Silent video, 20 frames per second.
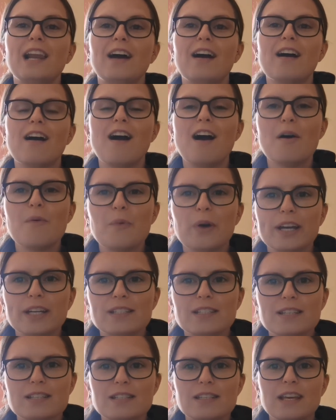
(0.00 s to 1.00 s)
I can't wait
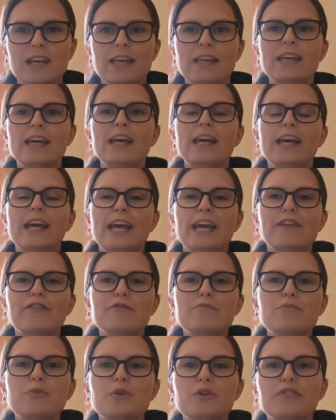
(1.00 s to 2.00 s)
to see
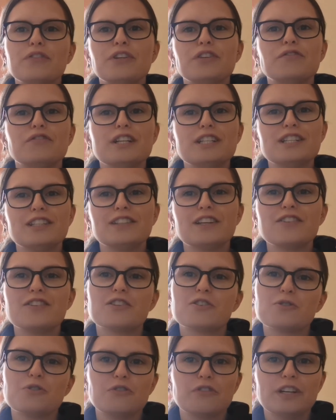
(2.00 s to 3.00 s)
even more of you reading those
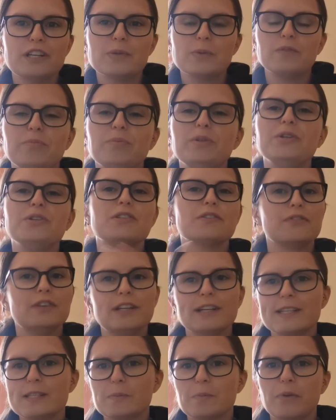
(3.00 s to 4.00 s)
stories beautiful
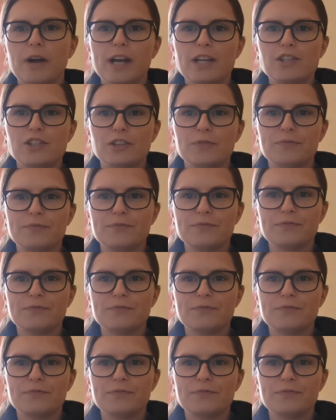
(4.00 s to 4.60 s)
expression.